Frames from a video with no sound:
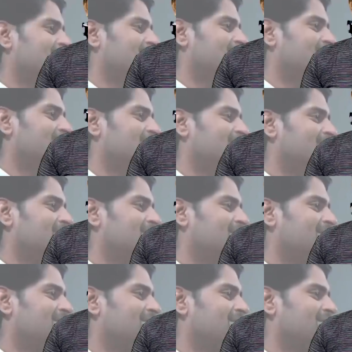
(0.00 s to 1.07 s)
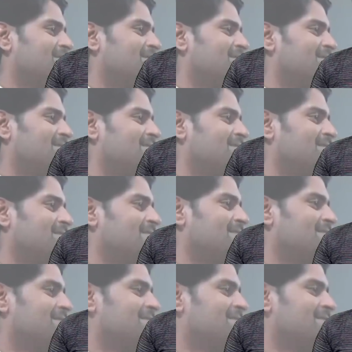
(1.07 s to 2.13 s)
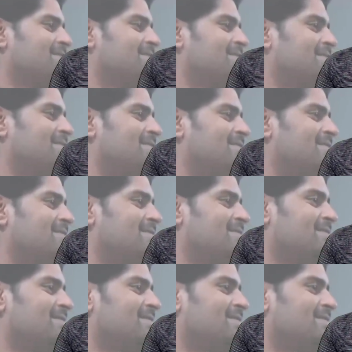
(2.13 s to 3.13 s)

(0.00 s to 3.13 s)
(silent)